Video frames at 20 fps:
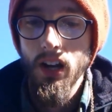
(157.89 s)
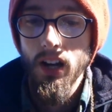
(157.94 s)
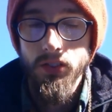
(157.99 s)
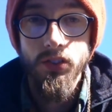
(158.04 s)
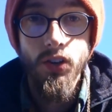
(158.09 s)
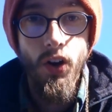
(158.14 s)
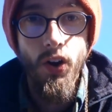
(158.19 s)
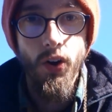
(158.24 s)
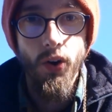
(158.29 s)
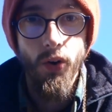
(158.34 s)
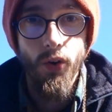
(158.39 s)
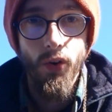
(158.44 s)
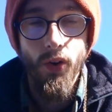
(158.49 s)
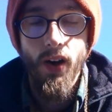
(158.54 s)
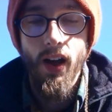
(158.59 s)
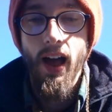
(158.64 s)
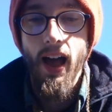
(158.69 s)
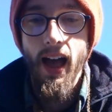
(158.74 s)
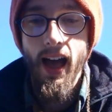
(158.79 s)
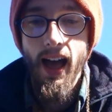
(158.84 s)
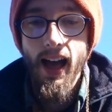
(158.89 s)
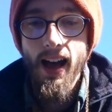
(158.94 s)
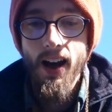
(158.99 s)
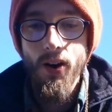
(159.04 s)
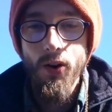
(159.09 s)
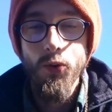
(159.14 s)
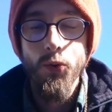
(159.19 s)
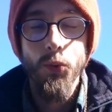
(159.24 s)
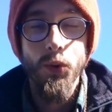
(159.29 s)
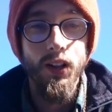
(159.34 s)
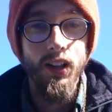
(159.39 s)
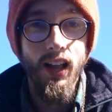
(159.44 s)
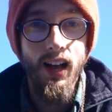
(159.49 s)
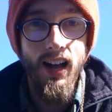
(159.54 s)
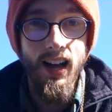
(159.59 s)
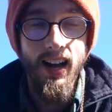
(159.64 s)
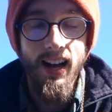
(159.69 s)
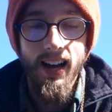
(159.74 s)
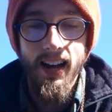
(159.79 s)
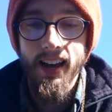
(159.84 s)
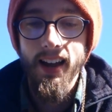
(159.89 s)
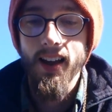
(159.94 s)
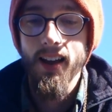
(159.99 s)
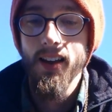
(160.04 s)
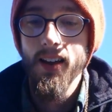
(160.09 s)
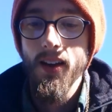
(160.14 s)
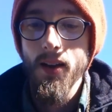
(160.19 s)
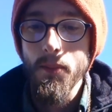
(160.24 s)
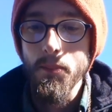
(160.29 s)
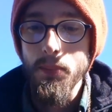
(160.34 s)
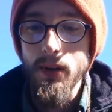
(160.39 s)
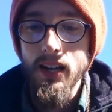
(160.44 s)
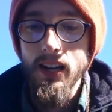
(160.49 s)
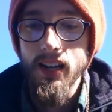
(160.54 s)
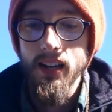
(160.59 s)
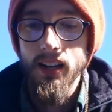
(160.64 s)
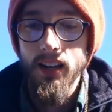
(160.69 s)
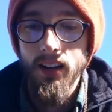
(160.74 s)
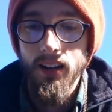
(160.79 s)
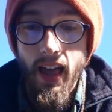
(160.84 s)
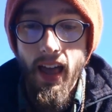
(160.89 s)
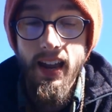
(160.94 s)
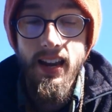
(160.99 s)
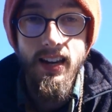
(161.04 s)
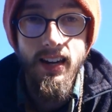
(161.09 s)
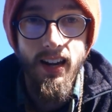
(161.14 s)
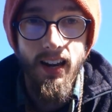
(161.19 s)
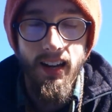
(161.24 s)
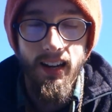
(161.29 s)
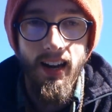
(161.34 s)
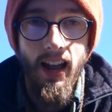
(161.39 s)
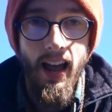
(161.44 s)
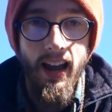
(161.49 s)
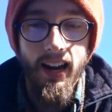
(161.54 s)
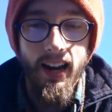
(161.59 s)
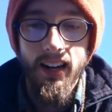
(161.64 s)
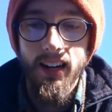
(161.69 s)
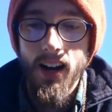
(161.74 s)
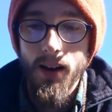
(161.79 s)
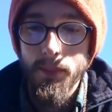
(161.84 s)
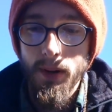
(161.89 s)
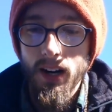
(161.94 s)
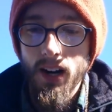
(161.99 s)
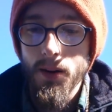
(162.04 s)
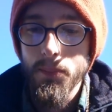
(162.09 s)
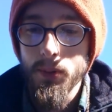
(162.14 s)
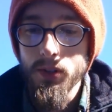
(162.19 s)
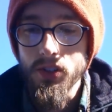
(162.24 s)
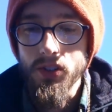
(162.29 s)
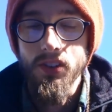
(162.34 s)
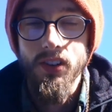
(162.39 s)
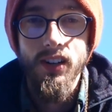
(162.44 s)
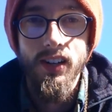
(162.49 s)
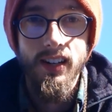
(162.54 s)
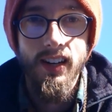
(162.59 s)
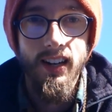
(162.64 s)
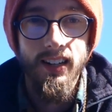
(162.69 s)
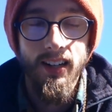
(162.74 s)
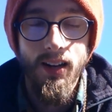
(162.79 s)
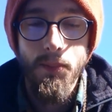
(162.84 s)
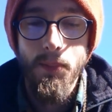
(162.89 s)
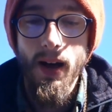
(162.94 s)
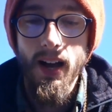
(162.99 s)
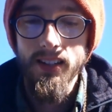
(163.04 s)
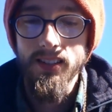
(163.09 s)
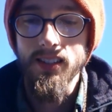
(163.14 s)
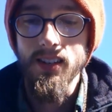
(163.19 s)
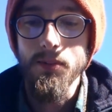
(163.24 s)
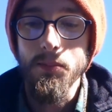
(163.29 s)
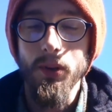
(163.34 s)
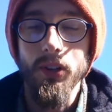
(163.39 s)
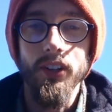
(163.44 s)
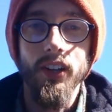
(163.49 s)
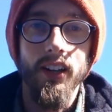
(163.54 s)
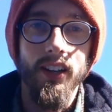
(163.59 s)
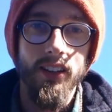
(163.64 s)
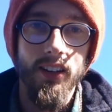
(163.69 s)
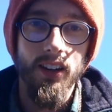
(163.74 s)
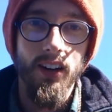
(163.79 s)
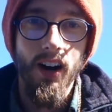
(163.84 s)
So, how will I be aiding economic opportunity and capacity building?